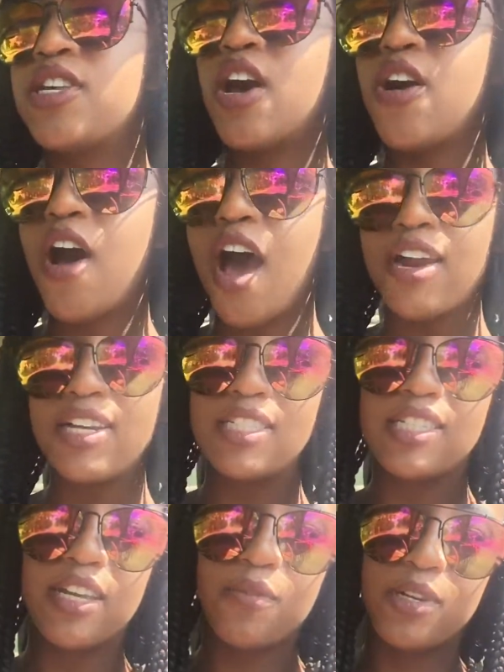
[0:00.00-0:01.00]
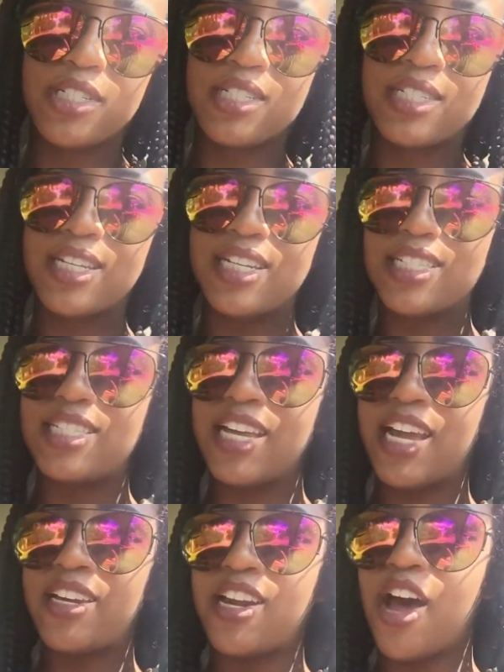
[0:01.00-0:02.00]
So honestly, we just need to
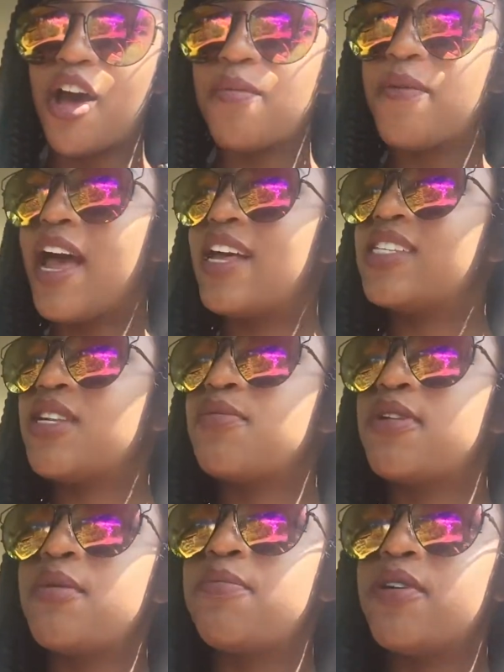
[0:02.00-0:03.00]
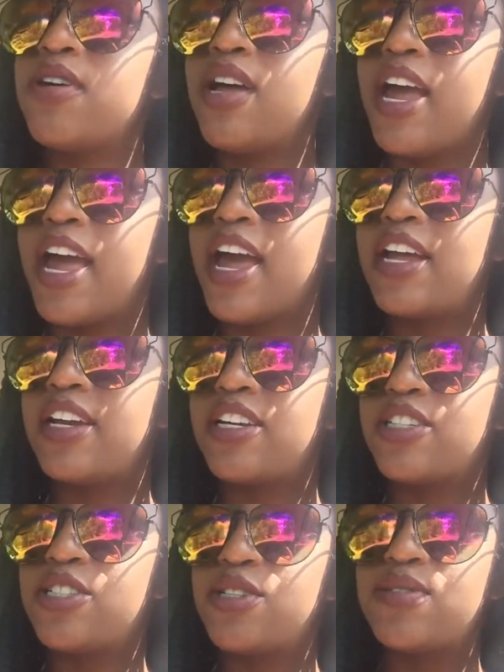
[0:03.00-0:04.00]
stand up as a people
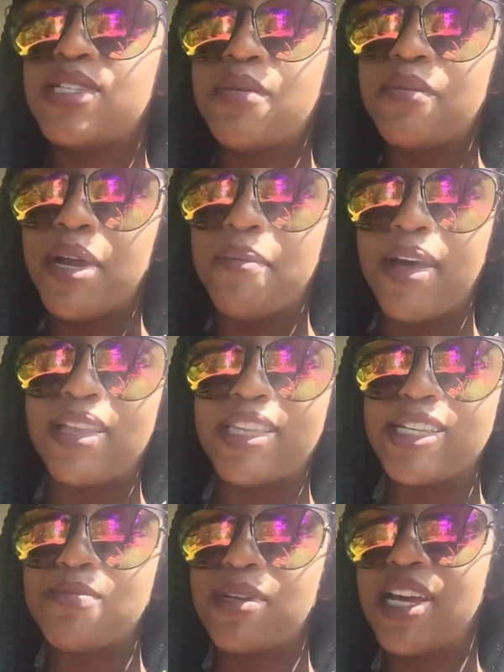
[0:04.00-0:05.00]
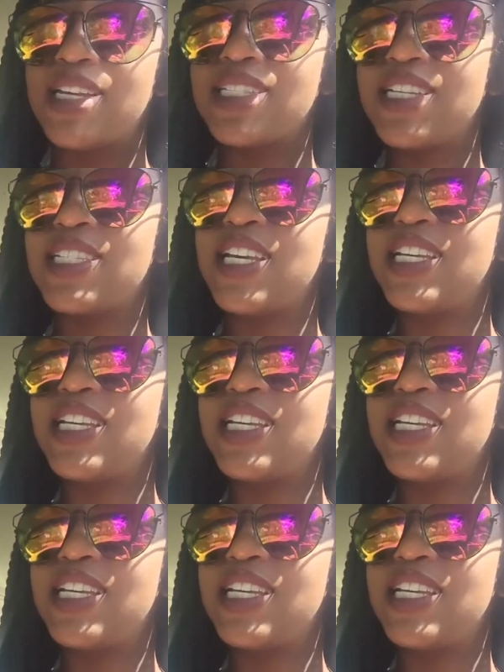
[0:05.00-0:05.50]
and do something about this, because this